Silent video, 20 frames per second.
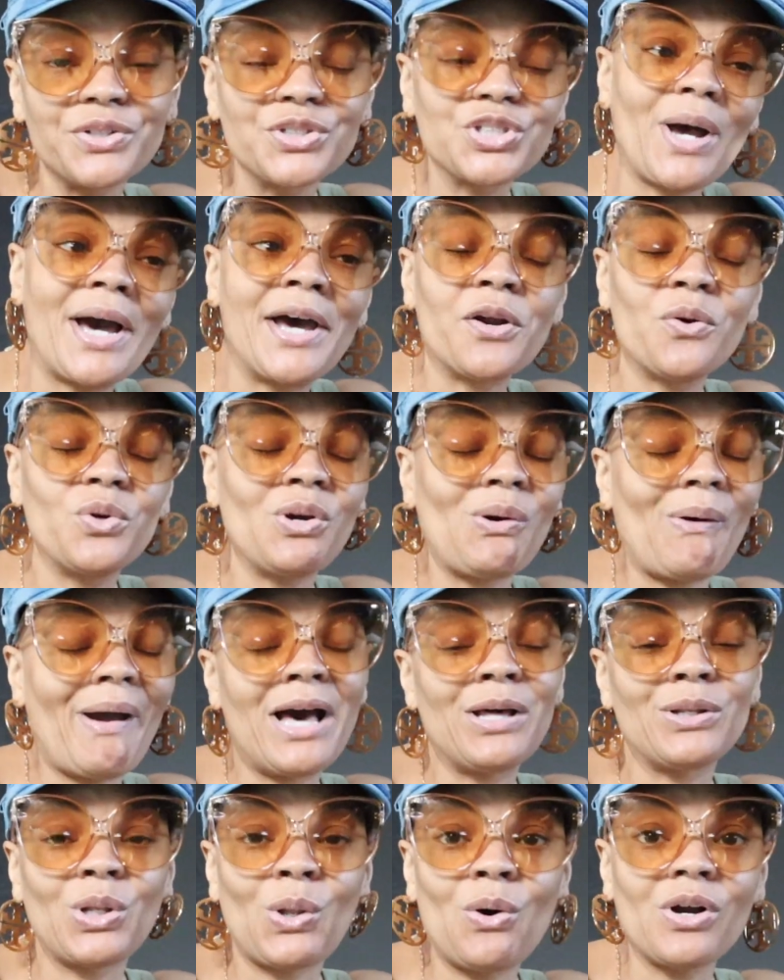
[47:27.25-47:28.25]
So I don't know
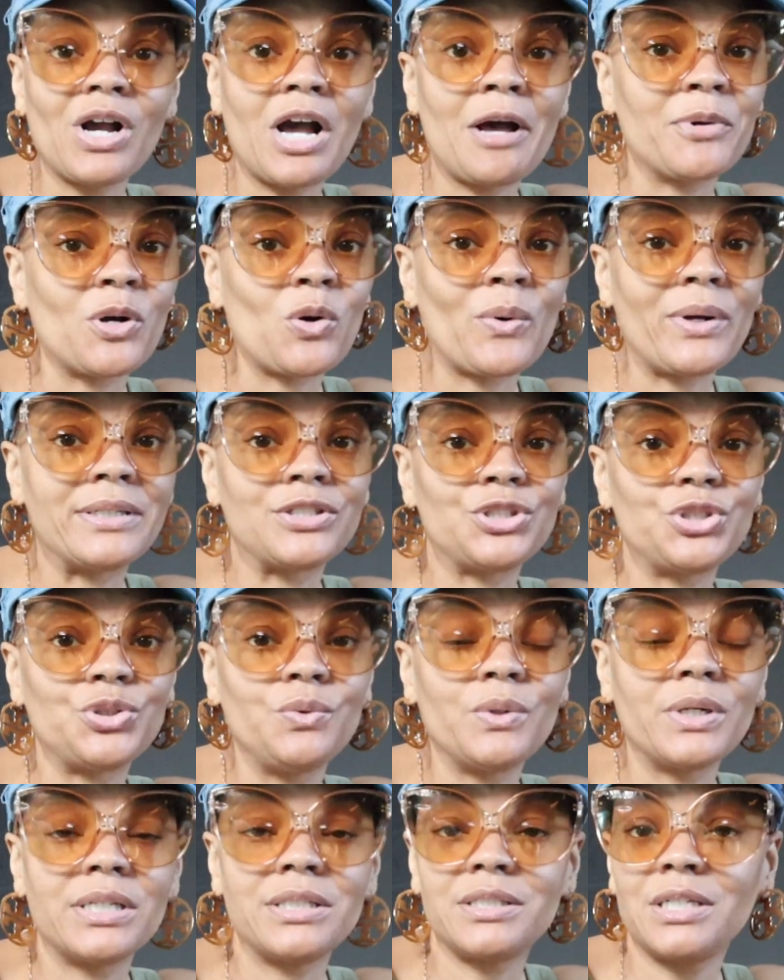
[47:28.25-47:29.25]
how long I'm going
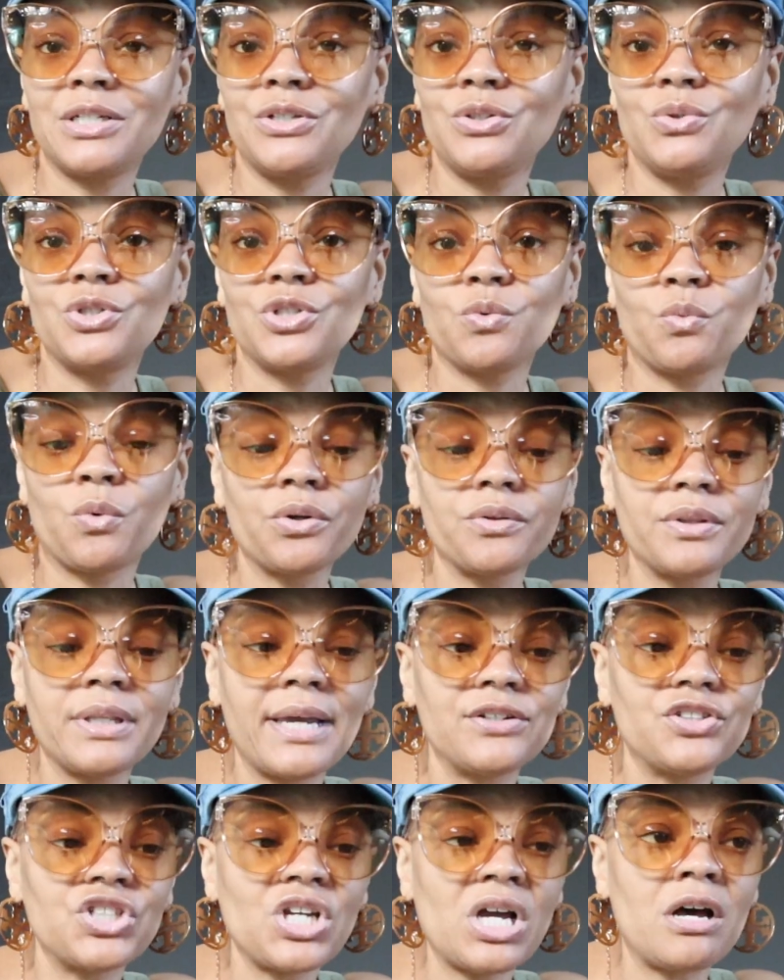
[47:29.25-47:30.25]
to continue to work
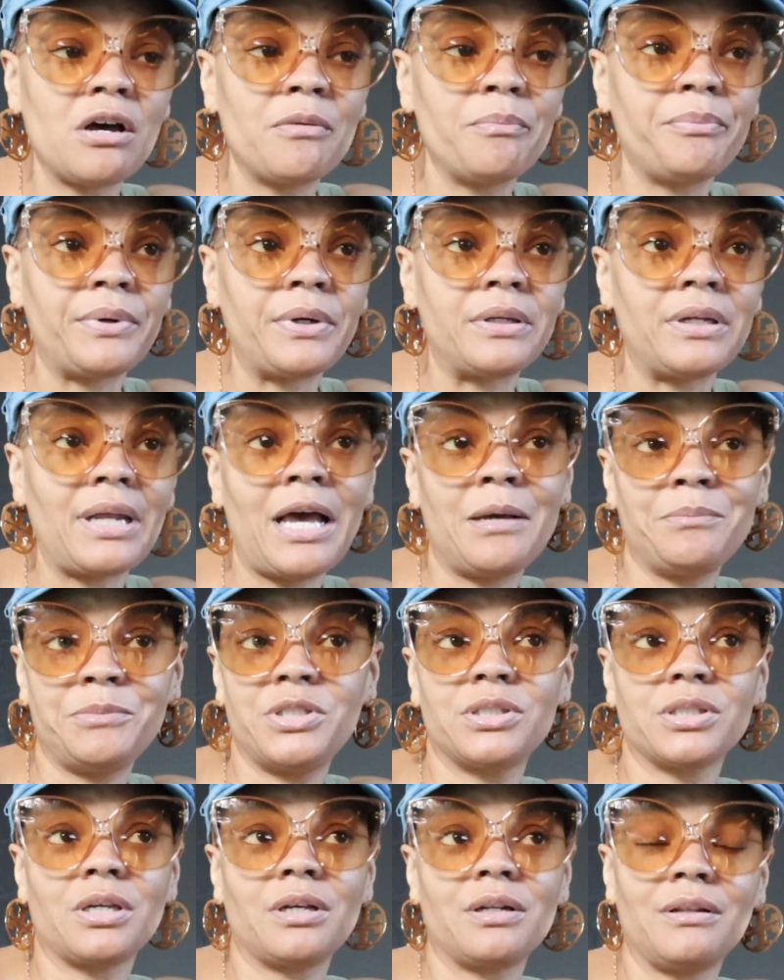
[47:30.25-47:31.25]
that job, but I'm
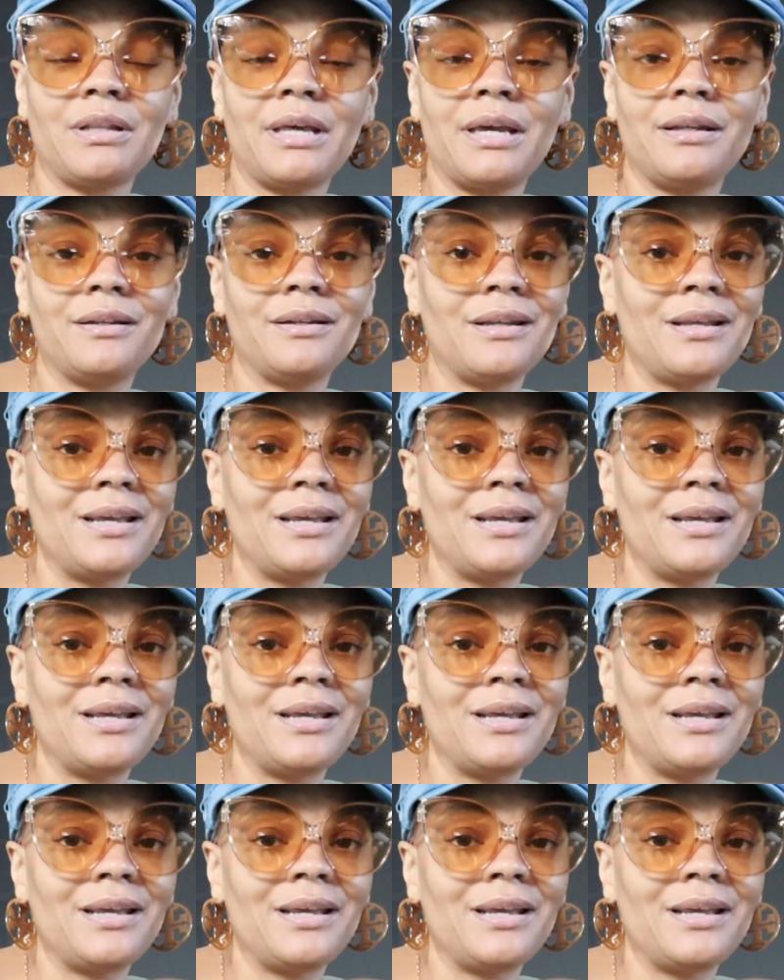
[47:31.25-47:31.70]
just gonna let,